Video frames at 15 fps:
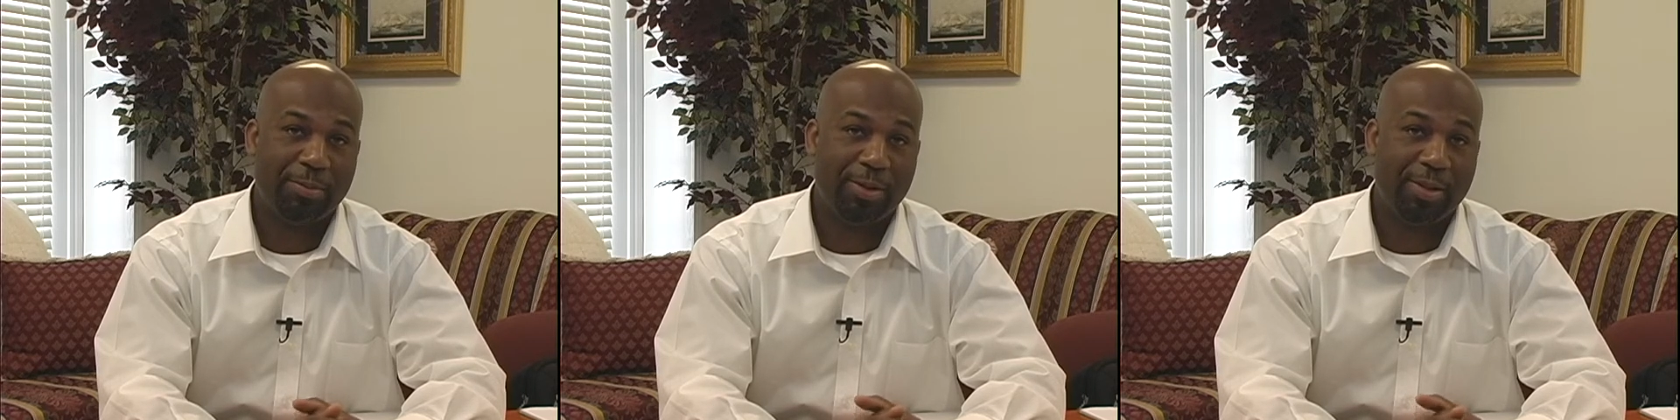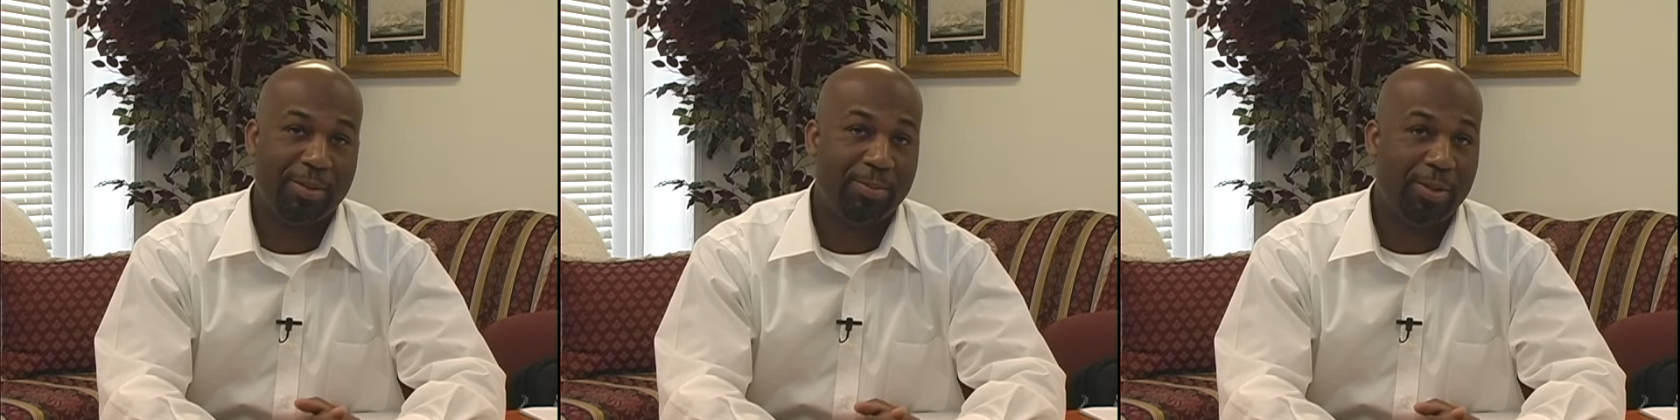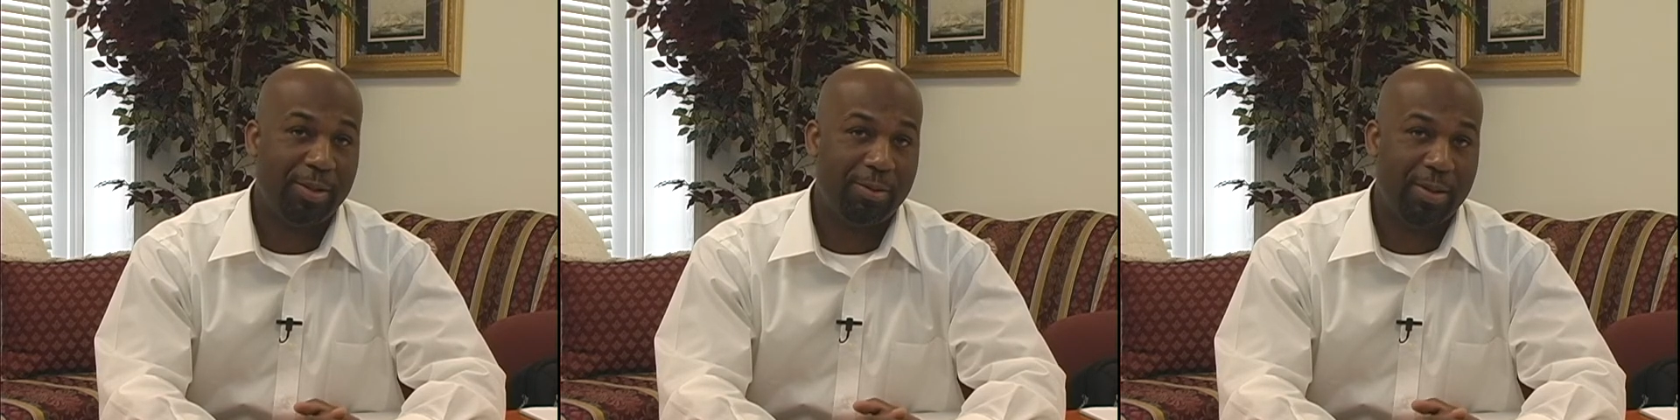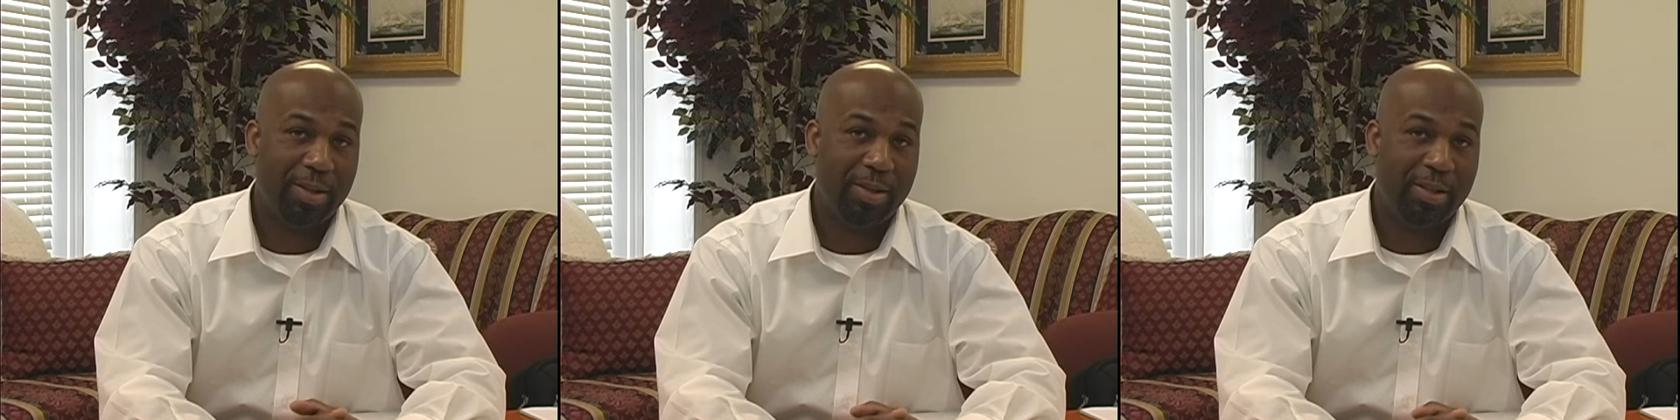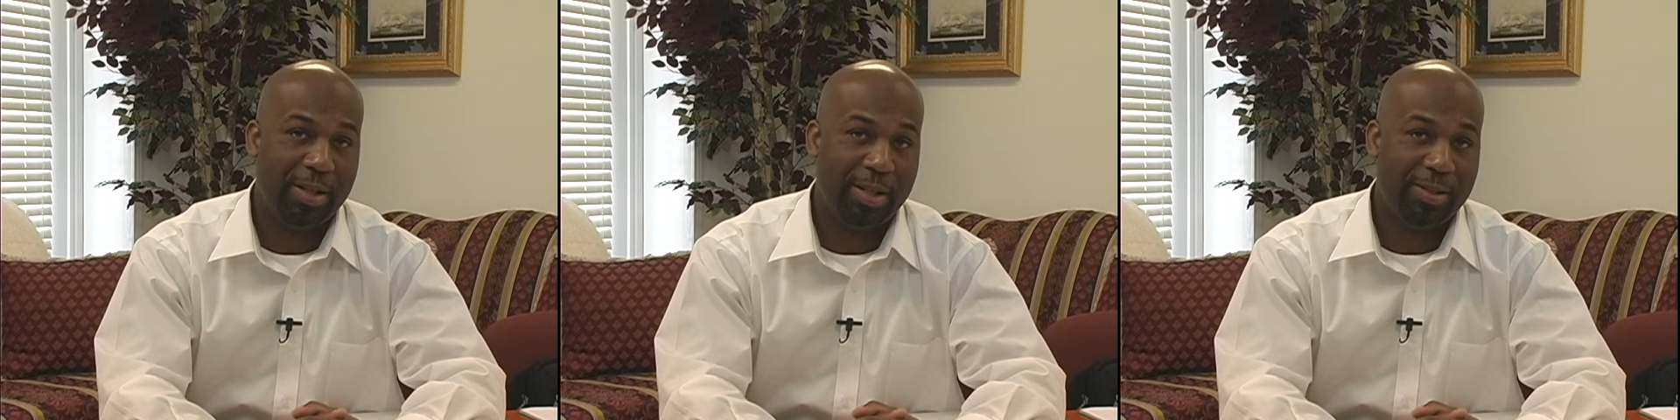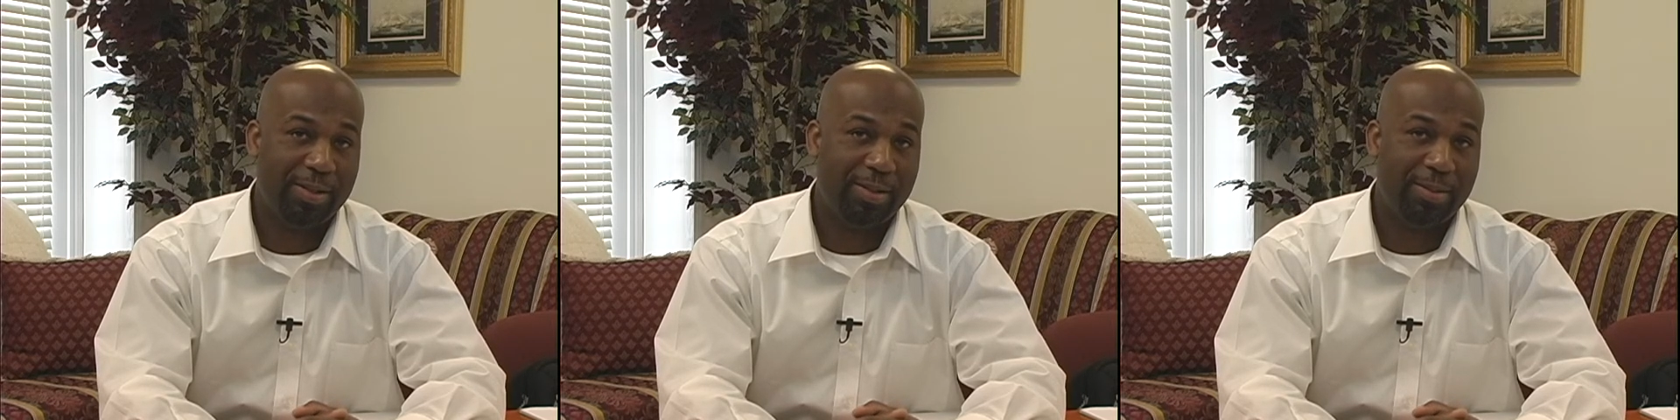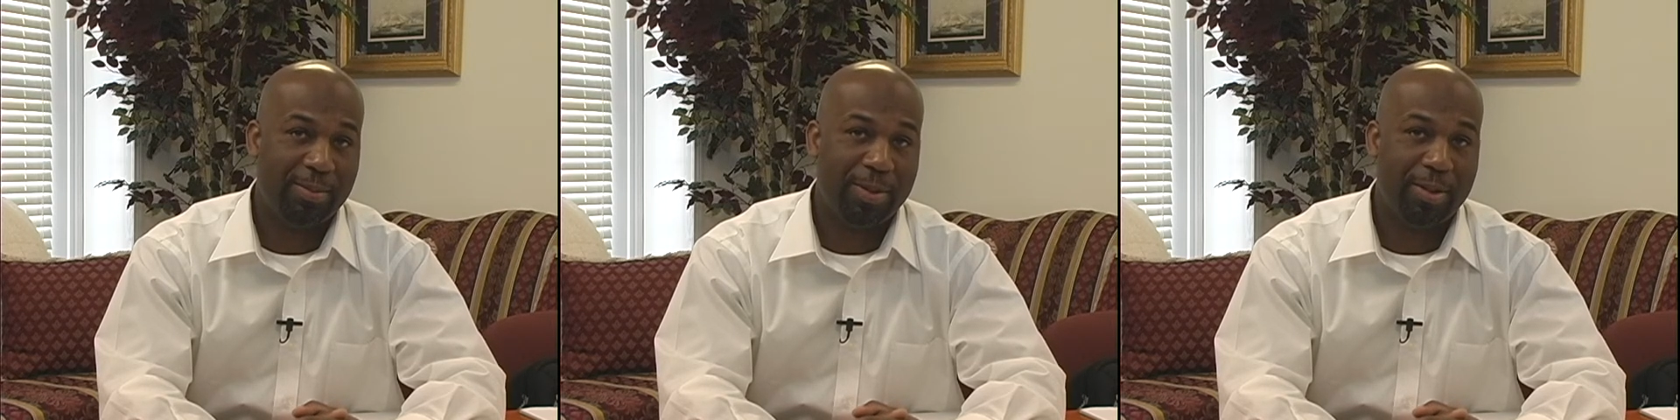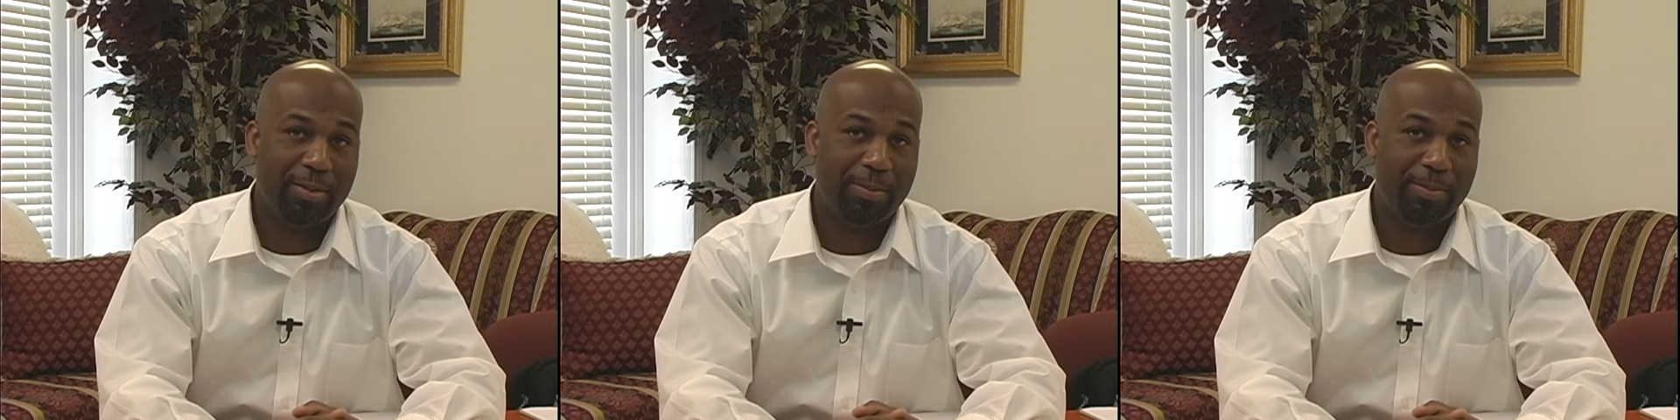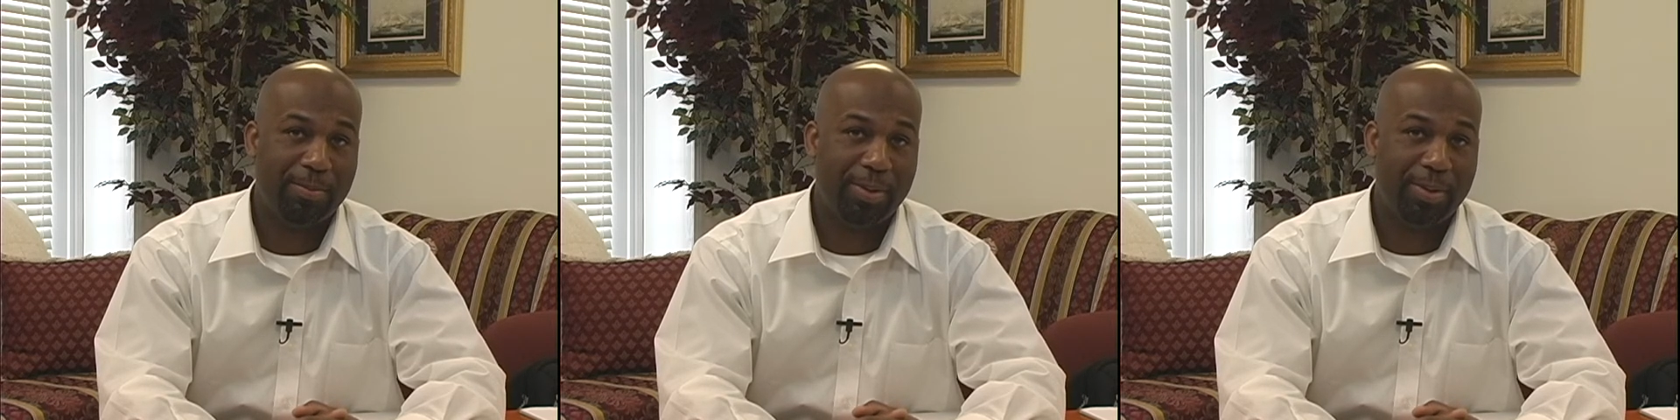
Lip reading: which can be created in HTML,